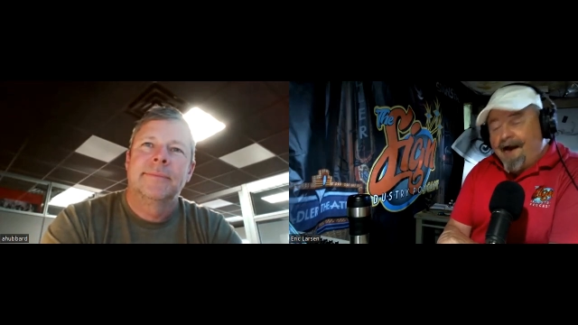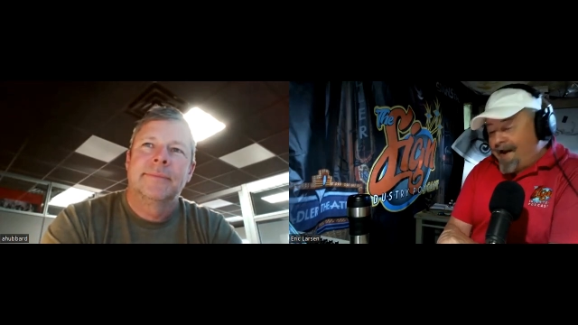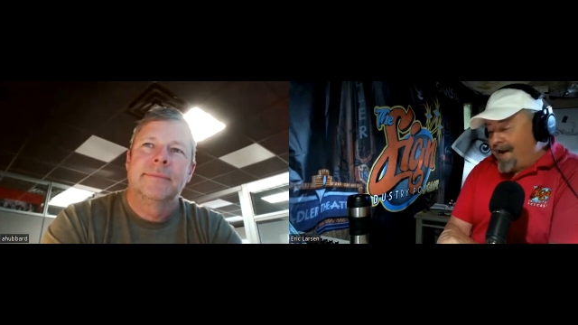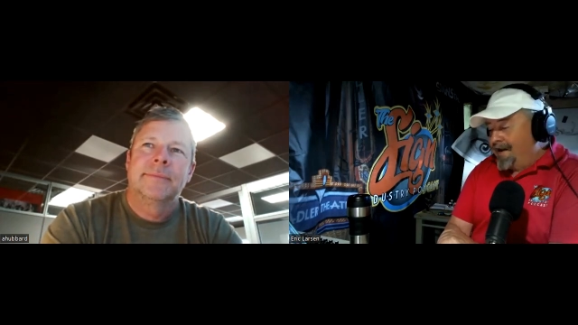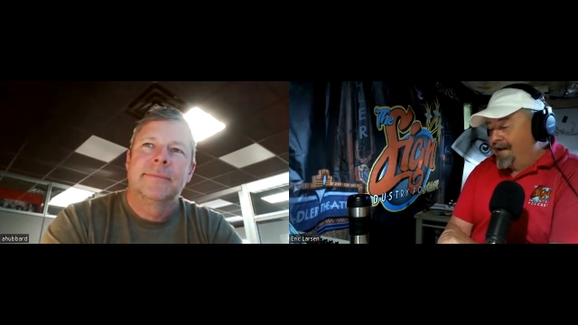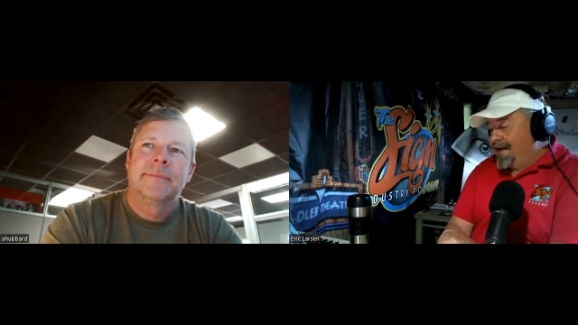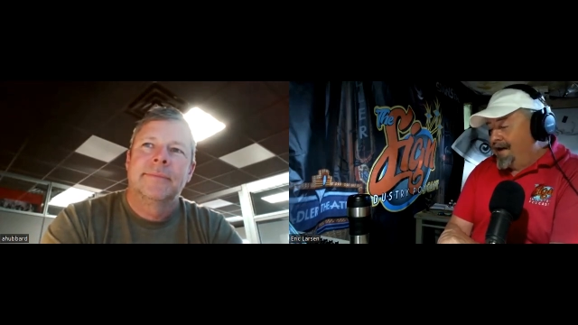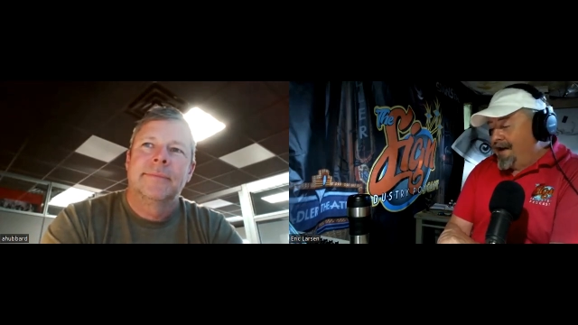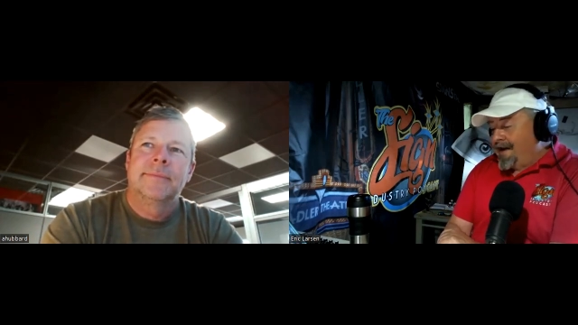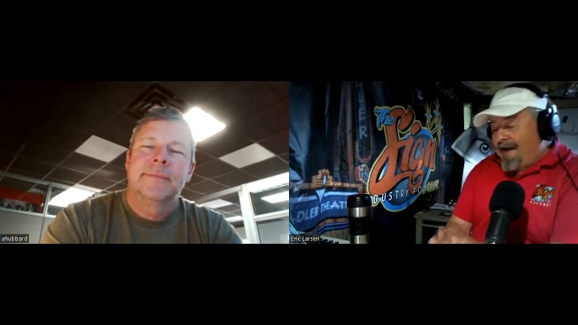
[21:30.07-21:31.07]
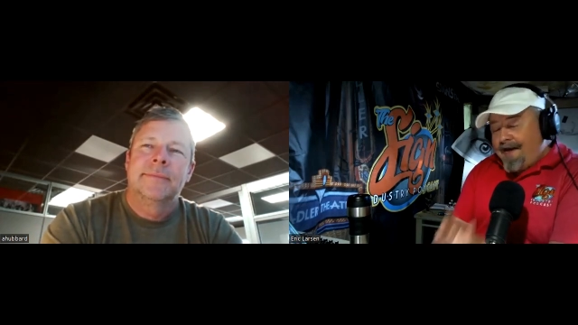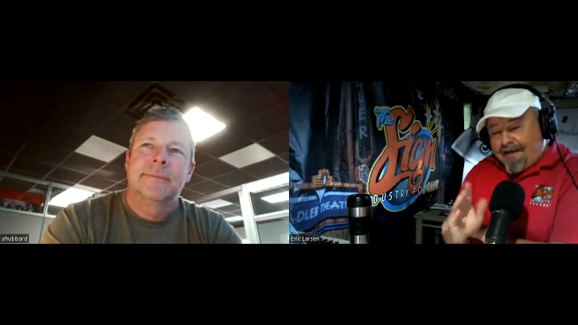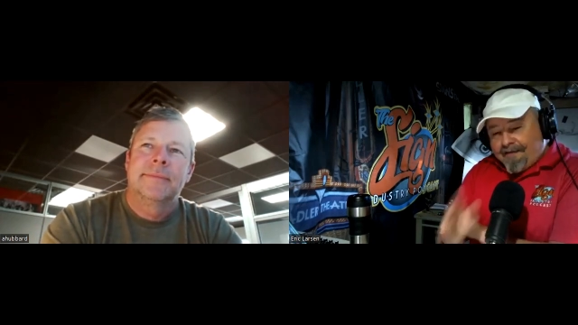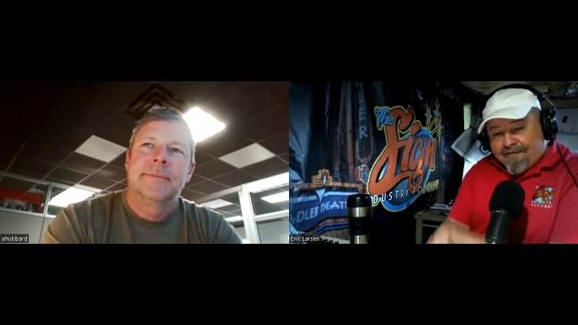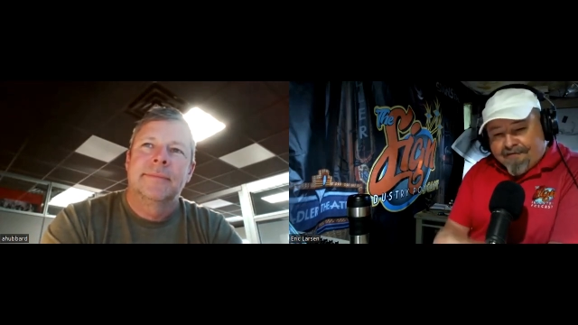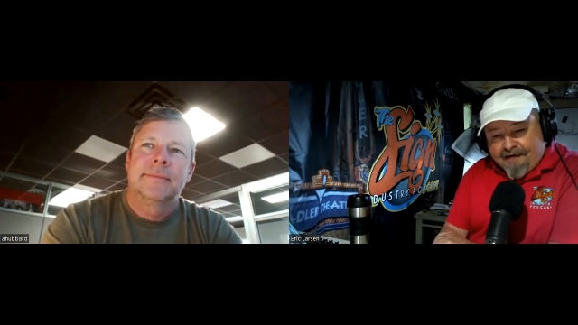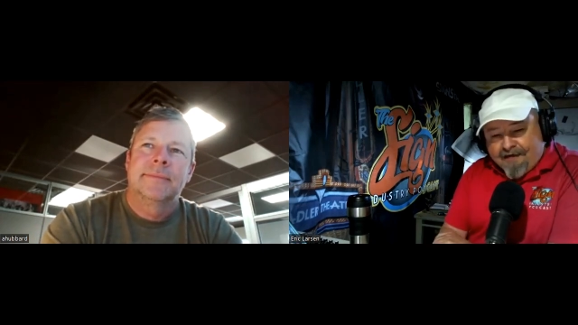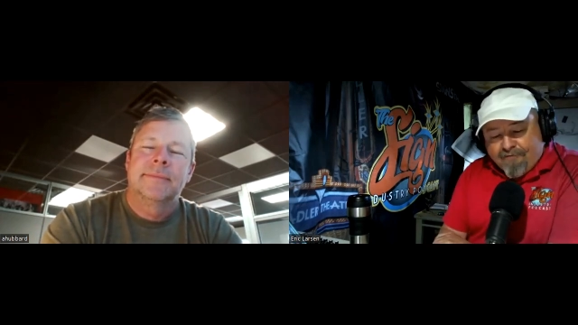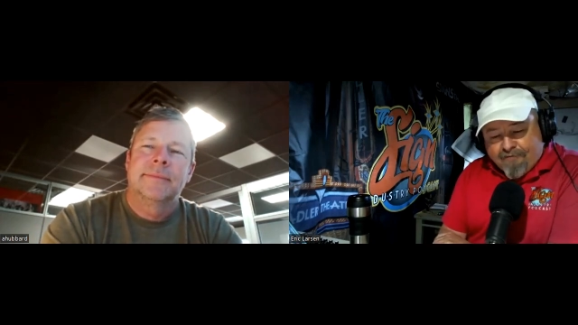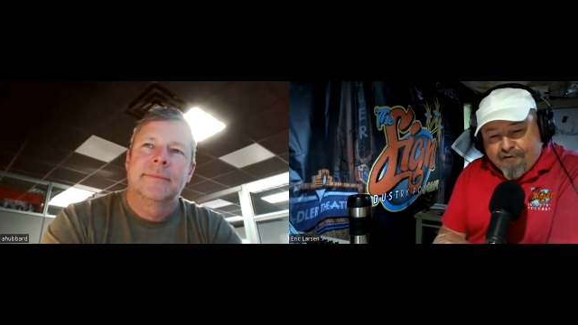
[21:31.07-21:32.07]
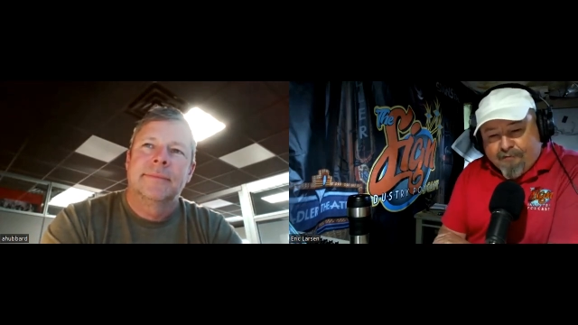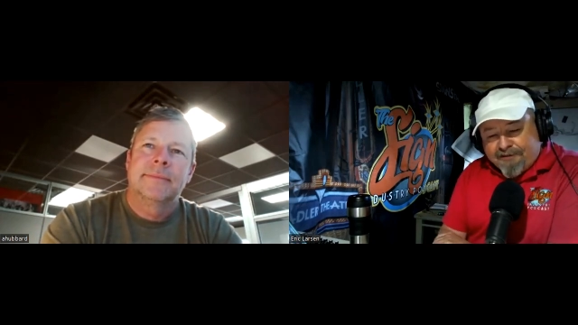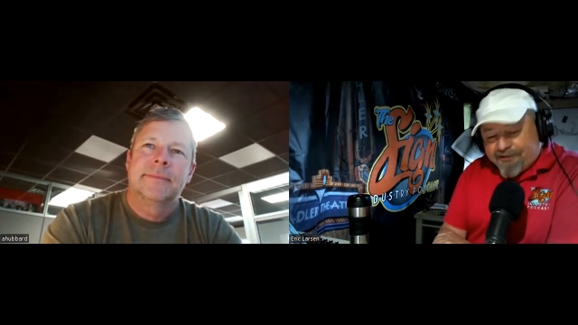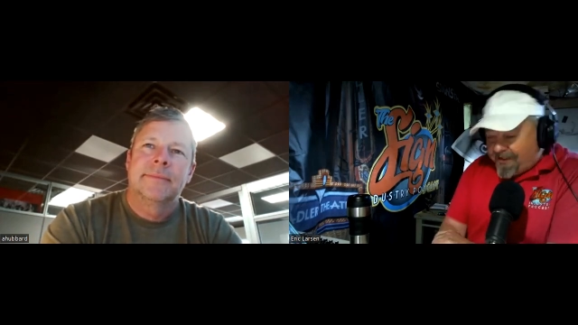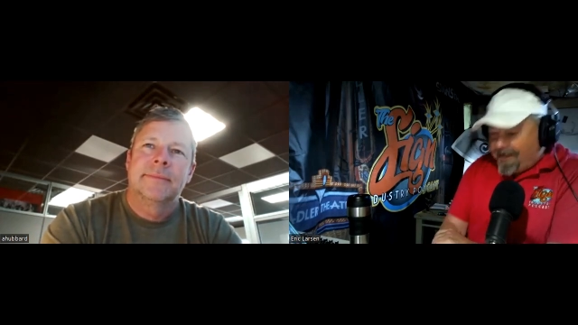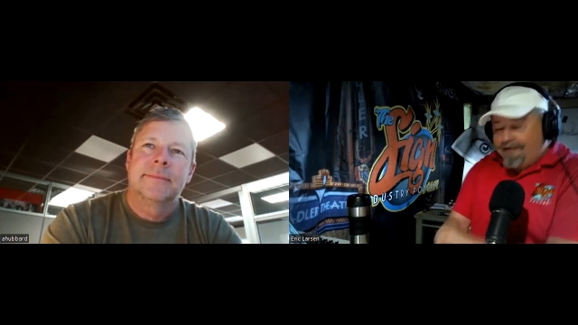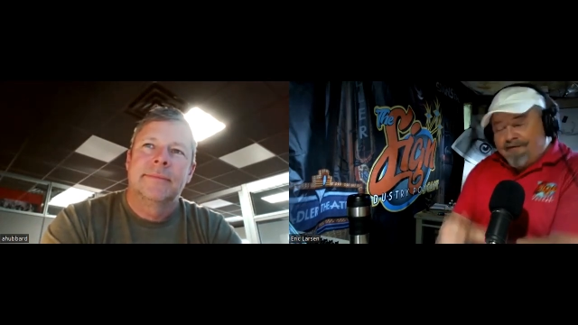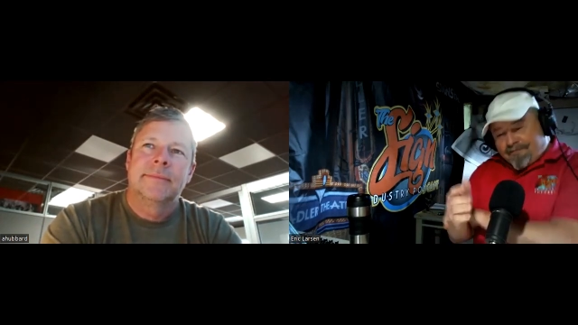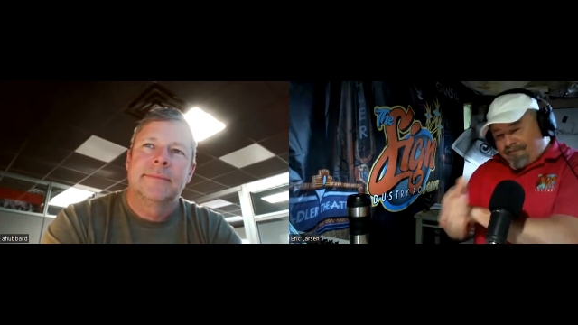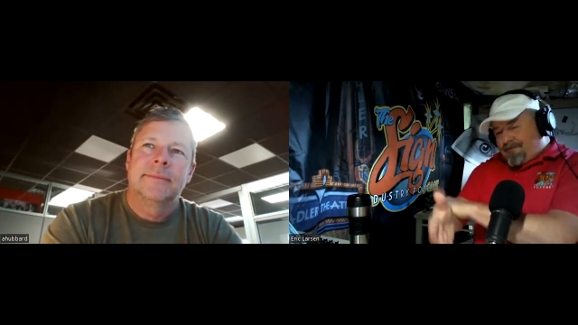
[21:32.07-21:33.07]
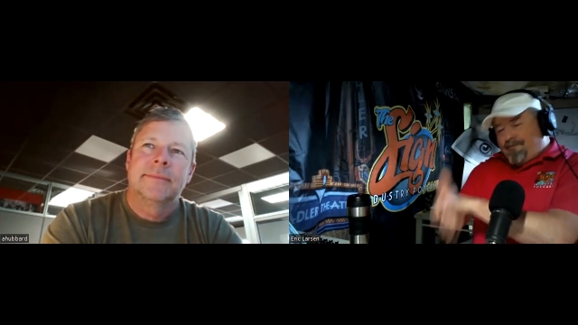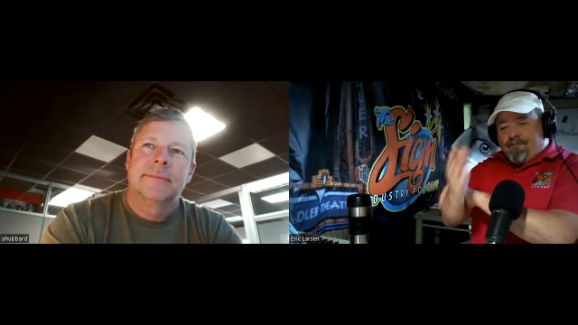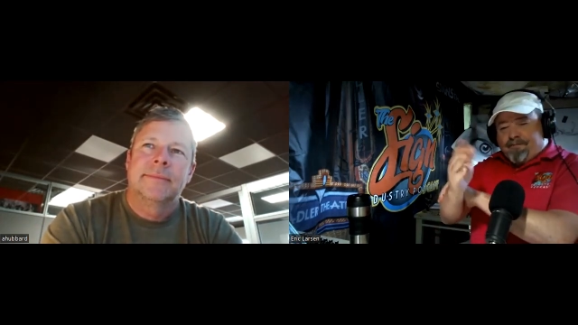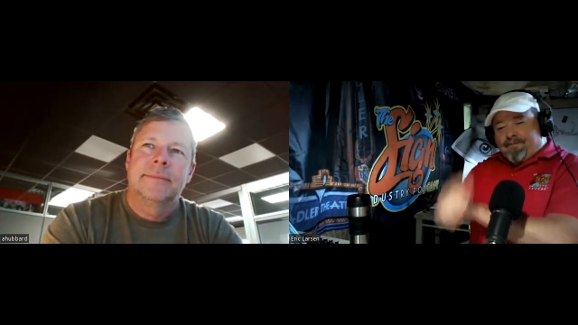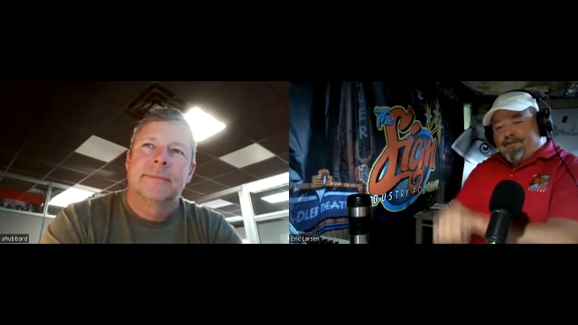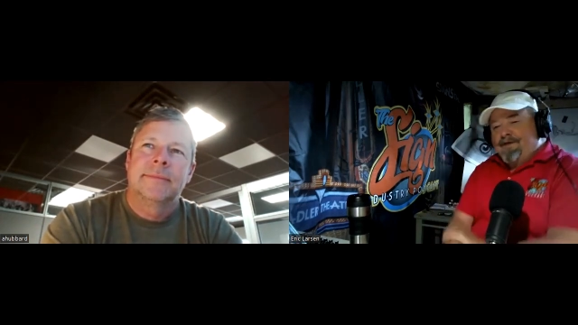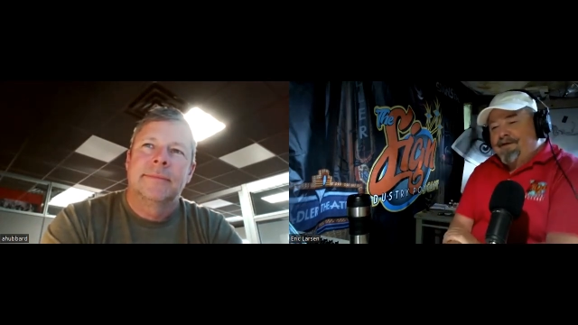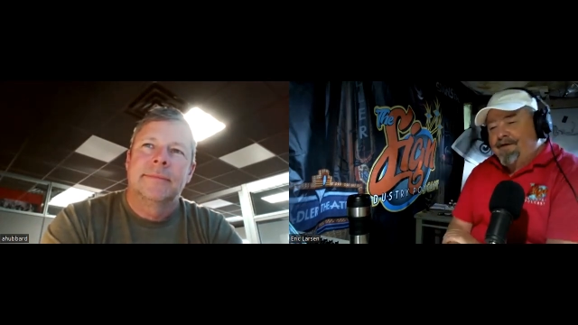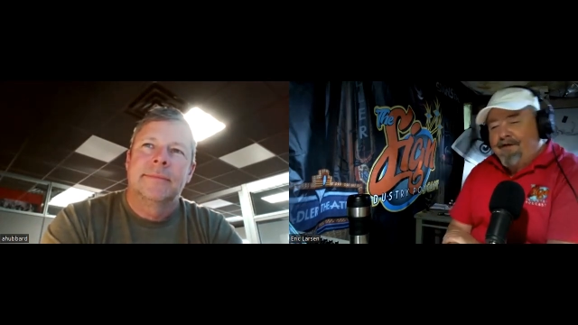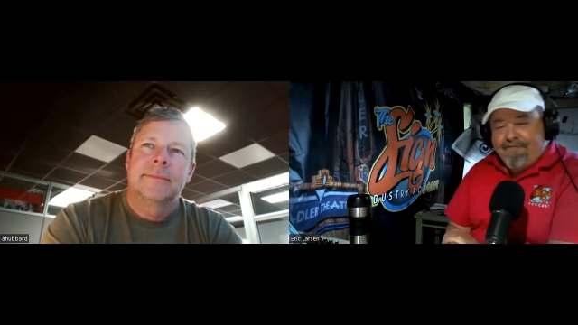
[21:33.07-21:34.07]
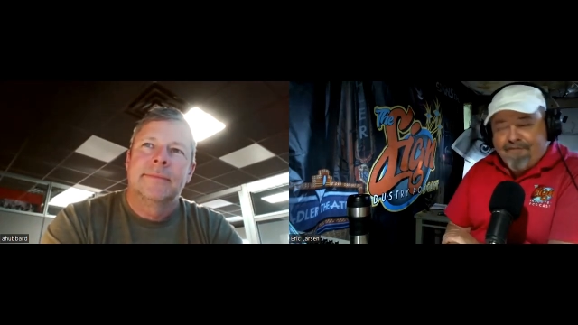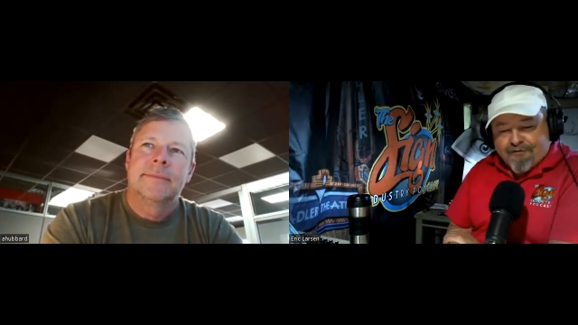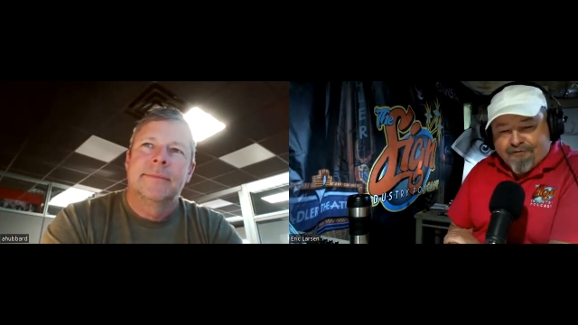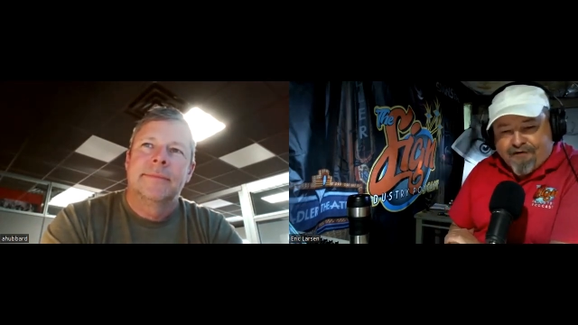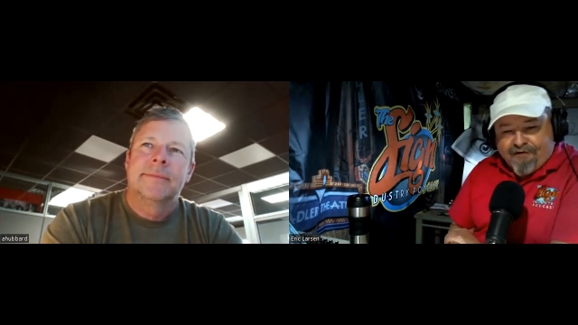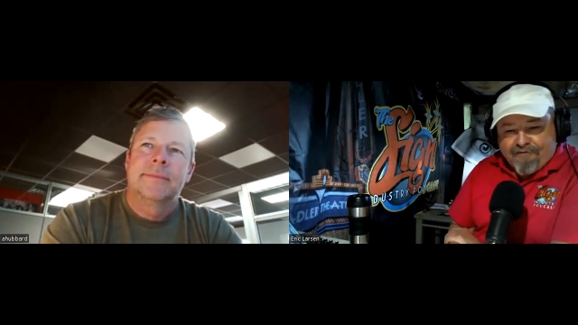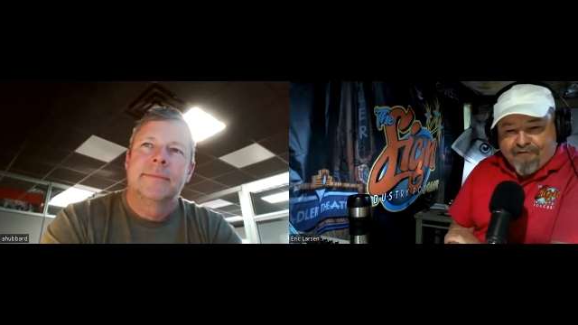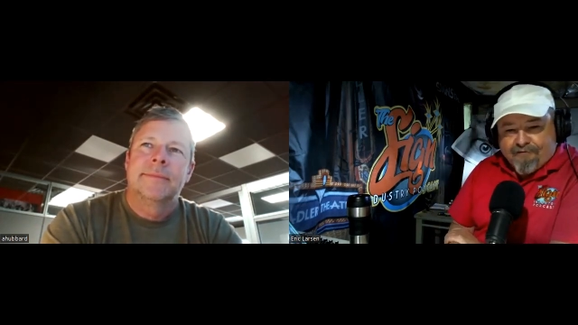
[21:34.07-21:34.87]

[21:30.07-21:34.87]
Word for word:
Speaker 1: Uh hey, thank you very much. You get give your give